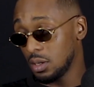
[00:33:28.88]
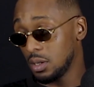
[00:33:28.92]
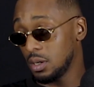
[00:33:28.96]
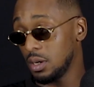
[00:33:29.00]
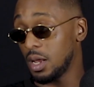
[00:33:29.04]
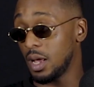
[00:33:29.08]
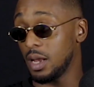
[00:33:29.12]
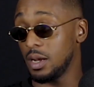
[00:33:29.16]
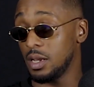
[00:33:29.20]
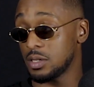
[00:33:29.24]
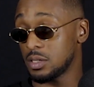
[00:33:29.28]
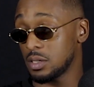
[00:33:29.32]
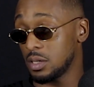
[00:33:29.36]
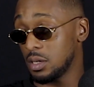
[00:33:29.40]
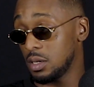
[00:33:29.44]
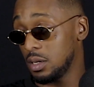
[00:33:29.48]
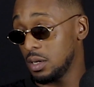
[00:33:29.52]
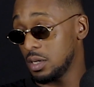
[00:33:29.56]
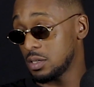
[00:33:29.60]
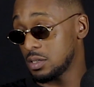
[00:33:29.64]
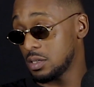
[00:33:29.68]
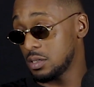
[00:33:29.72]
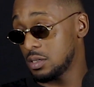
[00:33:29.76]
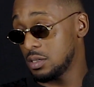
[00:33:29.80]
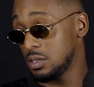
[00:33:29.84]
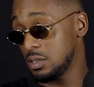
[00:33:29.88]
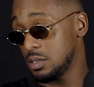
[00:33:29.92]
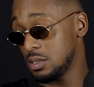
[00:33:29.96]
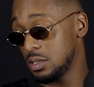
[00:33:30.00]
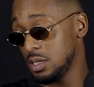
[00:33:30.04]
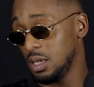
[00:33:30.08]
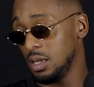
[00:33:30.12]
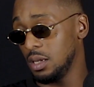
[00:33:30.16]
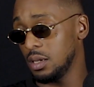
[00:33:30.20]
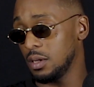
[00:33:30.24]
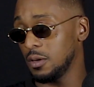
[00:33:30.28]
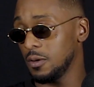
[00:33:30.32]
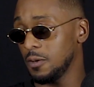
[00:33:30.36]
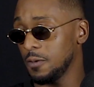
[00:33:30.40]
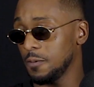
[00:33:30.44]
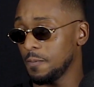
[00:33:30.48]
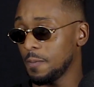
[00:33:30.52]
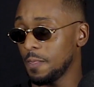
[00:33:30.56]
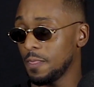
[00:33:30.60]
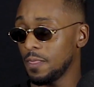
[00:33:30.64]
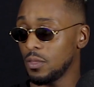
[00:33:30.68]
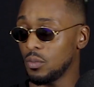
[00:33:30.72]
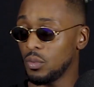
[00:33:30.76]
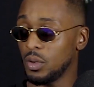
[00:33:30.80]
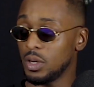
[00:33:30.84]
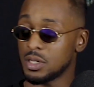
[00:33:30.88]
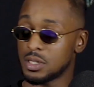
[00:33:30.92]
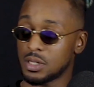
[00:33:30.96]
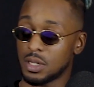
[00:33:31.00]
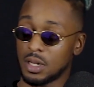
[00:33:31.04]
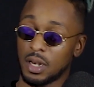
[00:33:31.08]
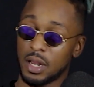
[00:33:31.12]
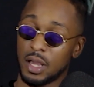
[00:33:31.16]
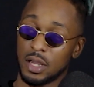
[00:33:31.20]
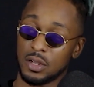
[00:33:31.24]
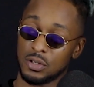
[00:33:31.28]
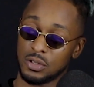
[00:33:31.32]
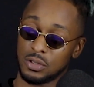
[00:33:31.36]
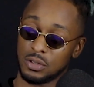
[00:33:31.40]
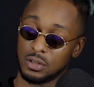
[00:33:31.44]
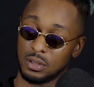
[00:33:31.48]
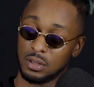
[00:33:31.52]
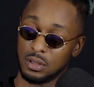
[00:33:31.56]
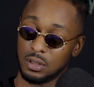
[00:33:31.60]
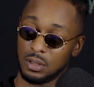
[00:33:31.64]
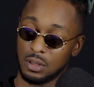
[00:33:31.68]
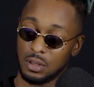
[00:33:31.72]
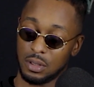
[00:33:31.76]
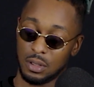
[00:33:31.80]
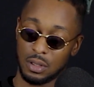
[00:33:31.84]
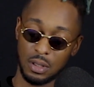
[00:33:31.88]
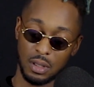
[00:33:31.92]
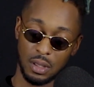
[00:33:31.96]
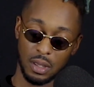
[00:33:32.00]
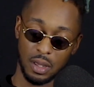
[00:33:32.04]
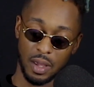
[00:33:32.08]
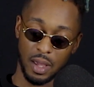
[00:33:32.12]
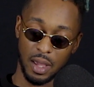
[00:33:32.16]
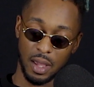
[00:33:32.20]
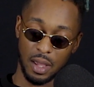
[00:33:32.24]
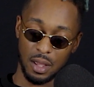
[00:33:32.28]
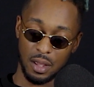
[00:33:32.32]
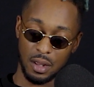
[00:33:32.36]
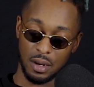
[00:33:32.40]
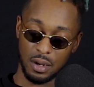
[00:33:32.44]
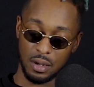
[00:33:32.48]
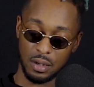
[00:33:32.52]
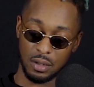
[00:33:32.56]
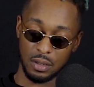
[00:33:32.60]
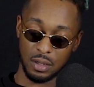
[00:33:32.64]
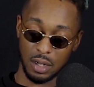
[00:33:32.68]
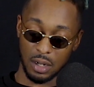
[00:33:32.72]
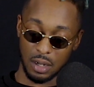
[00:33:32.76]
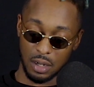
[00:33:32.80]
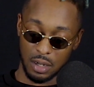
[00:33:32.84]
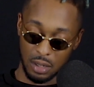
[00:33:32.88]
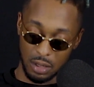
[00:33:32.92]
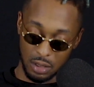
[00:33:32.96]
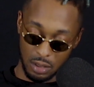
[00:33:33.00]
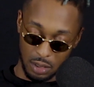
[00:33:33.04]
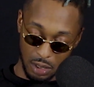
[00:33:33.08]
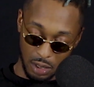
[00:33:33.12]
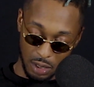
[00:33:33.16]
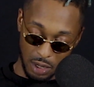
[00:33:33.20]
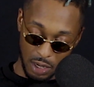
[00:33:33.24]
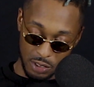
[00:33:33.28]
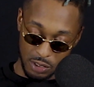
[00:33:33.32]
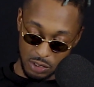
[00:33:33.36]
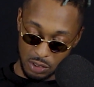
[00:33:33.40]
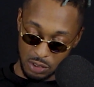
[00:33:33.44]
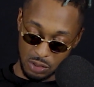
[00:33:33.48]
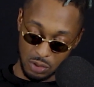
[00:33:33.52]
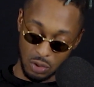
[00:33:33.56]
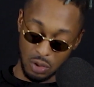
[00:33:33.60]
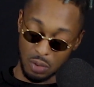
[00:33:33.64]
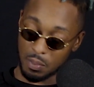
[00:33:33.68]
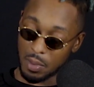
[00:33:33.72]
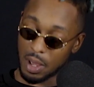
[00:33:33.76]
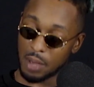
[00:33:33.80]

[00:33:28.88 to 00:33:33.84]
Like, there's a scene where there's a clash, and the clash is on